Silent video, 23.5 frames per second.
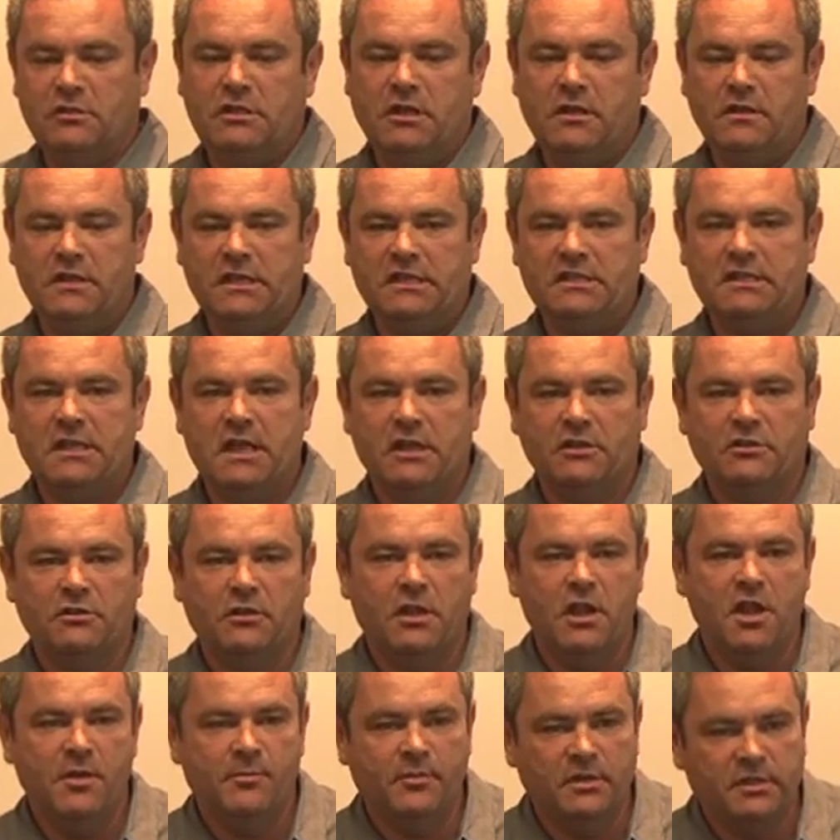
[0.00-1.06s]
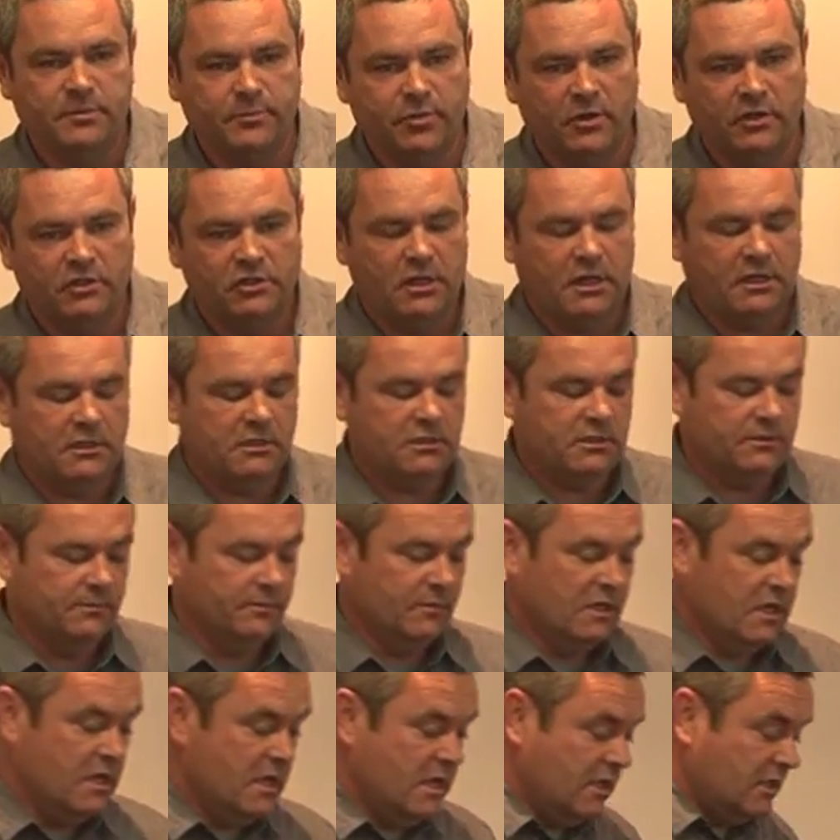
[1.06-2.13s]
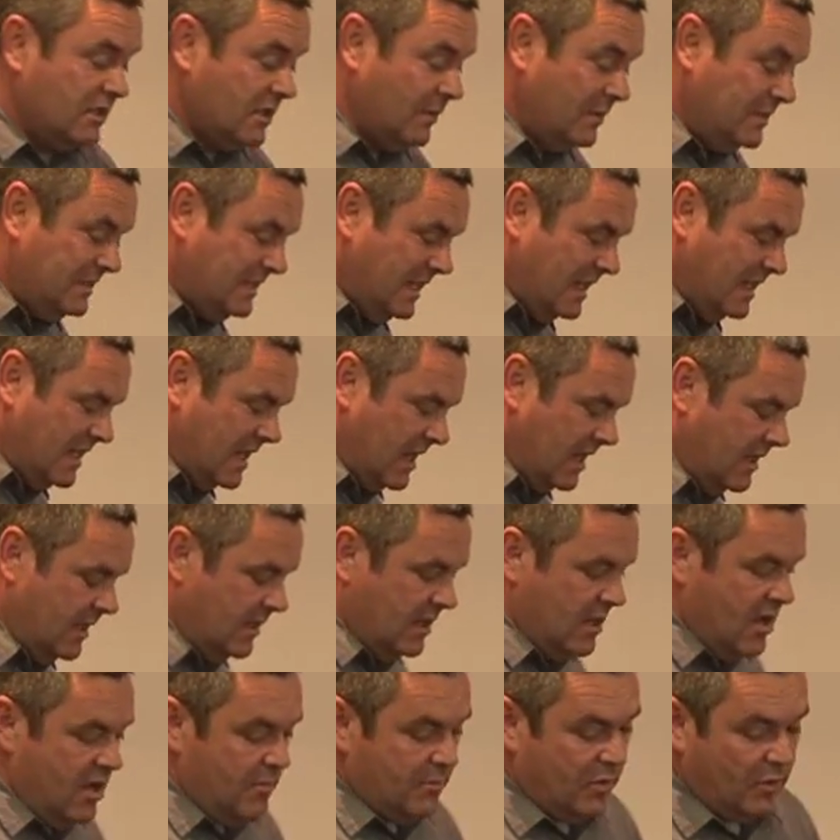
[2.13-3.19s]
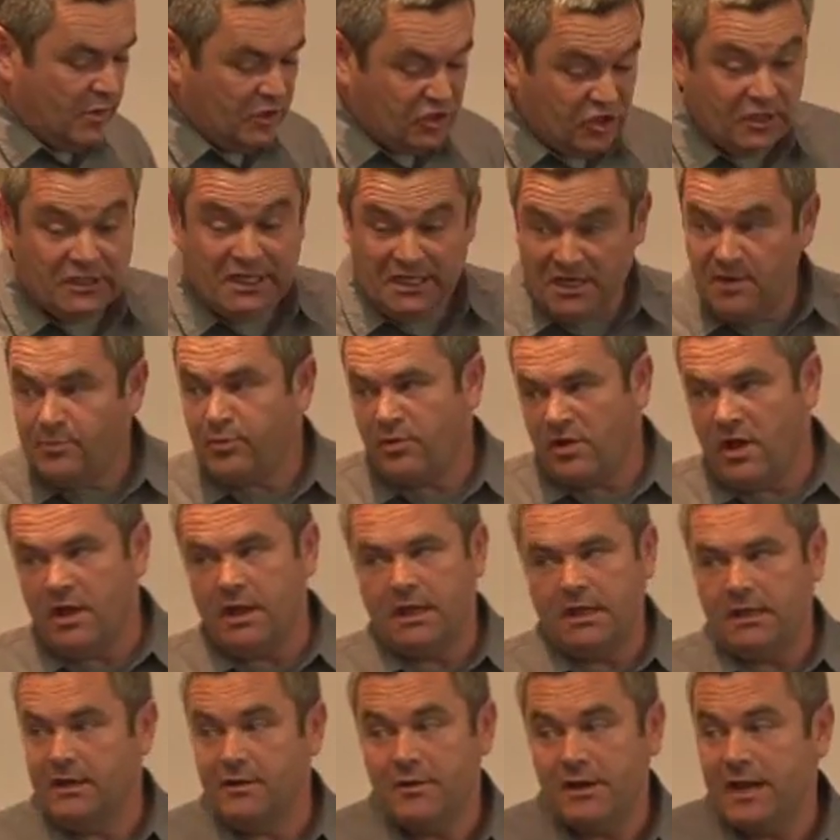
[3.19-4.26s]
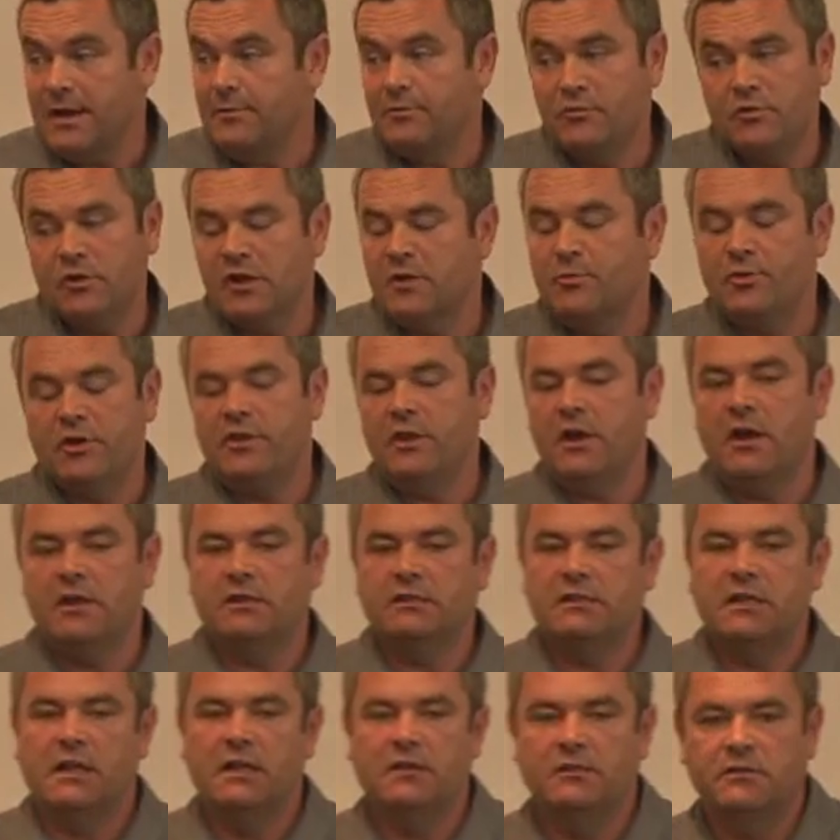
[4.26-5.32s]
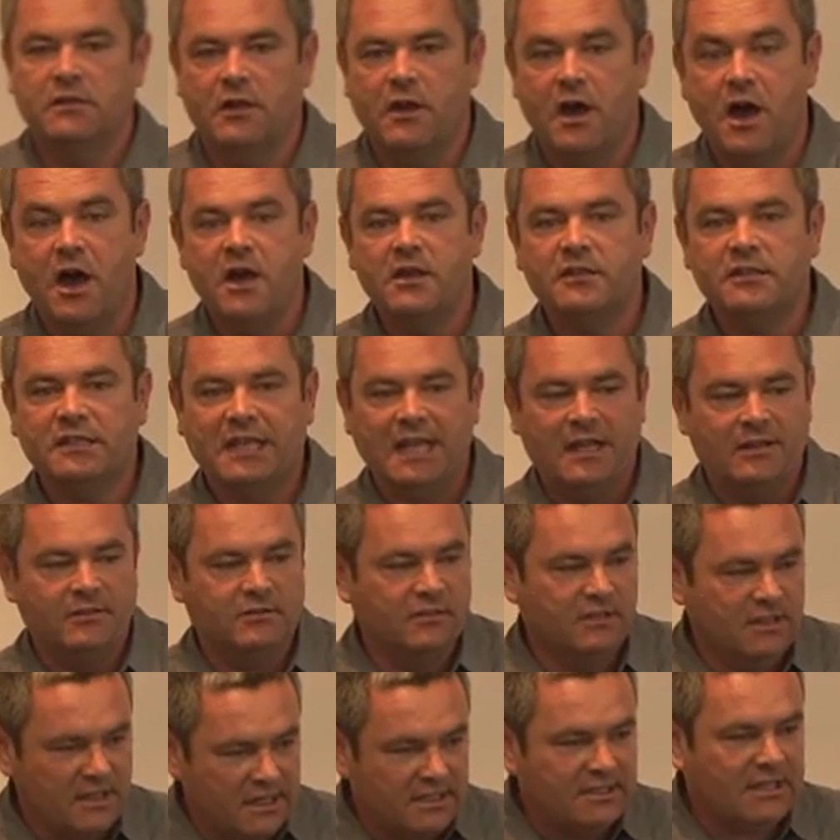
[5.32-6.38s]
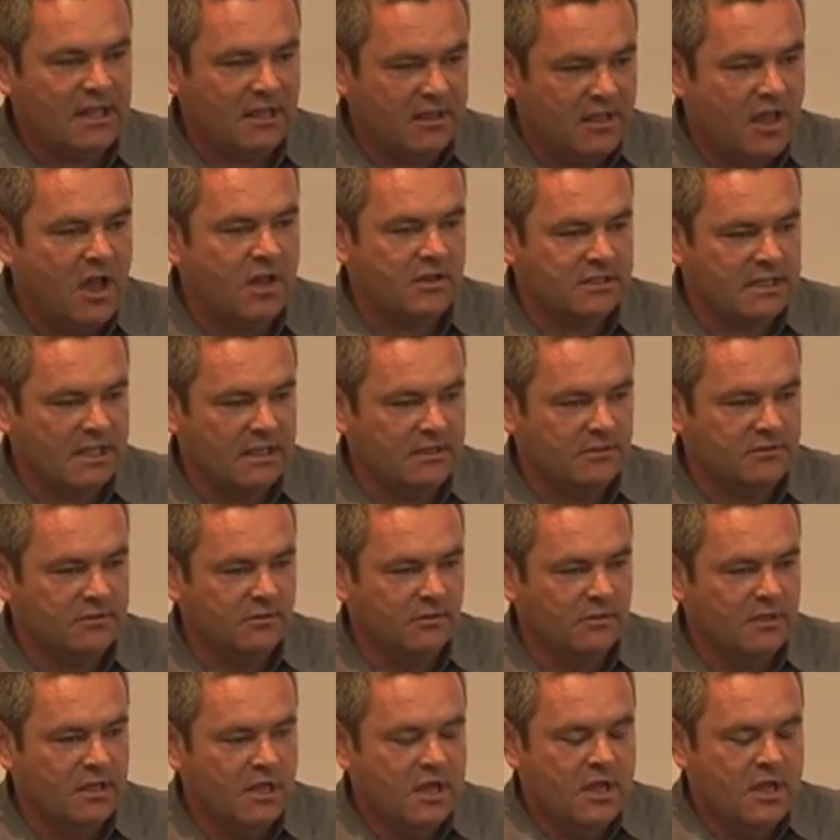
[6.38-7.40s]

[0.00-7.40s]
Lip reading: do this national homeless project. So we did it, but we did apply. All right, do you want to put the Arts Council? Did I say the Arts Council?